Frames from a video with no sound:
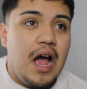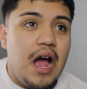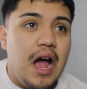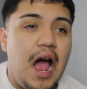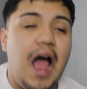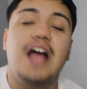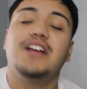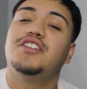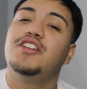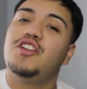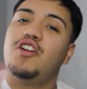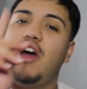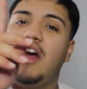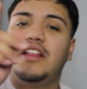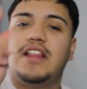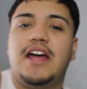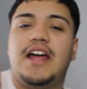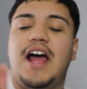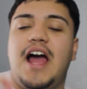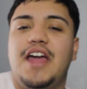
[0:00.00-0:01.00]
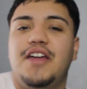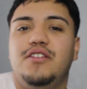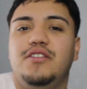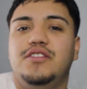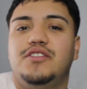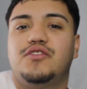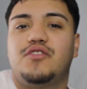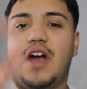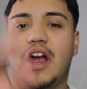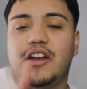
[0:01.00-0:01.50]
Actually, no, I lied. I
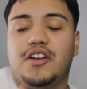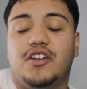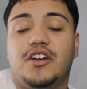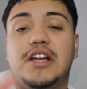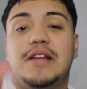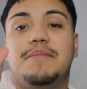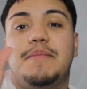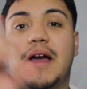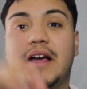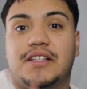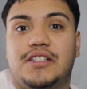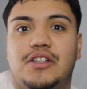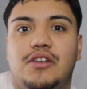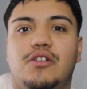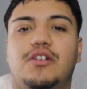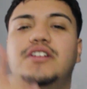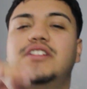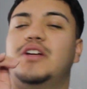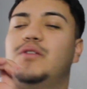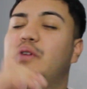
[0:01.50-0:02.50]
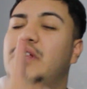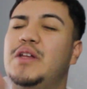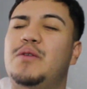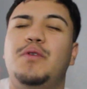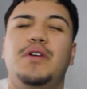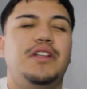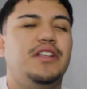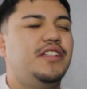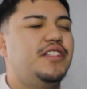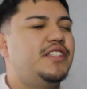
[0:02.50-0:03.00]
used Grindr in Mexico because I really
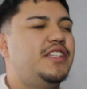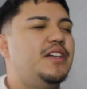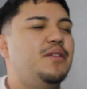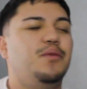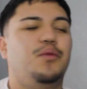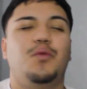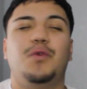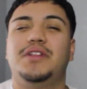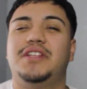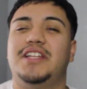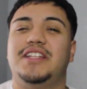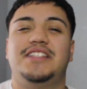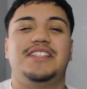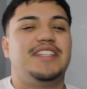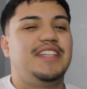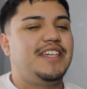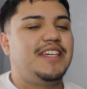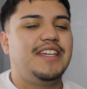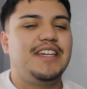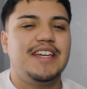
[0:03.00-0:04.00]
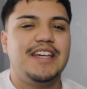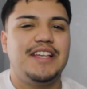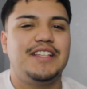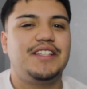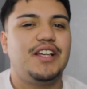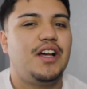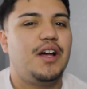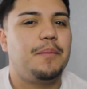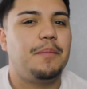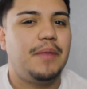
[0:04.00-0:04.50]
wanted to see what the tea is
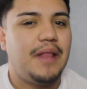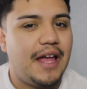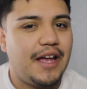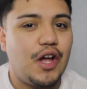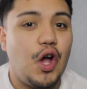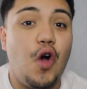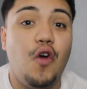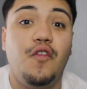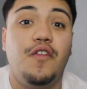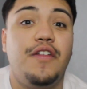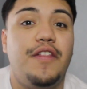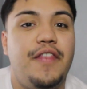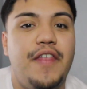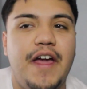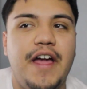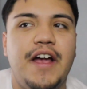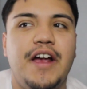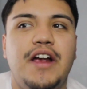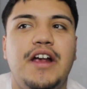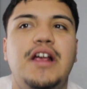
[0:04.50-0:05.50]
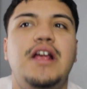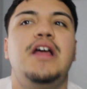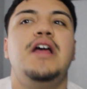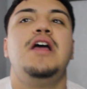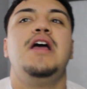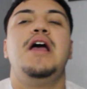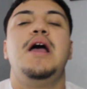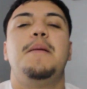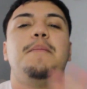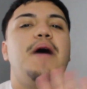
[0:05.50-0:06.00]
like over there.
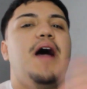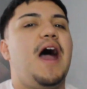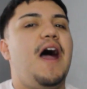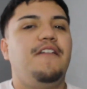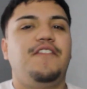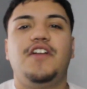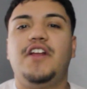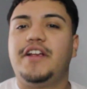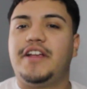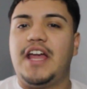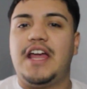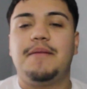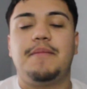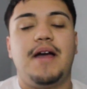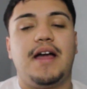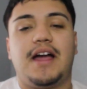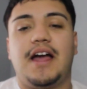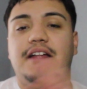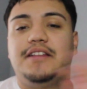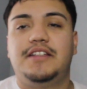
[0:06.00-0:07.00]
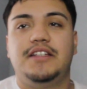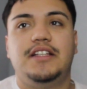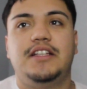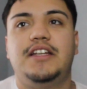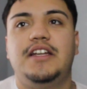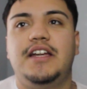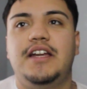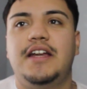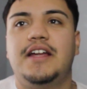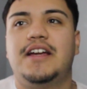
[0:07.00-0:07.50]
But after I came back, I
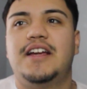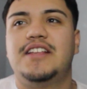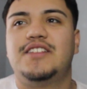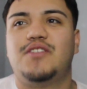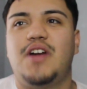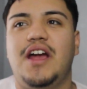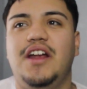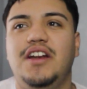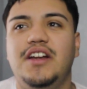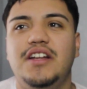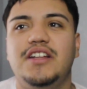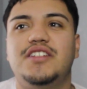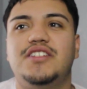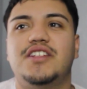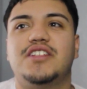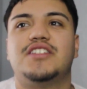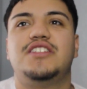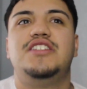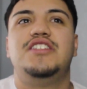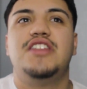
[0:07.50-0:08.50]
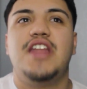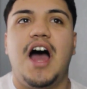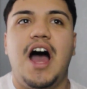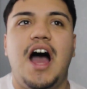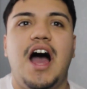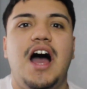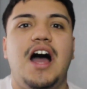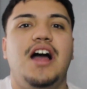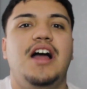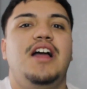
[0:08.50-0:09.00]
deleted it because Grindr is just
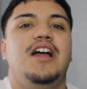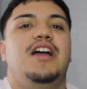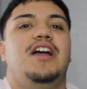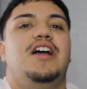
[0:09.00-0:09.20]
not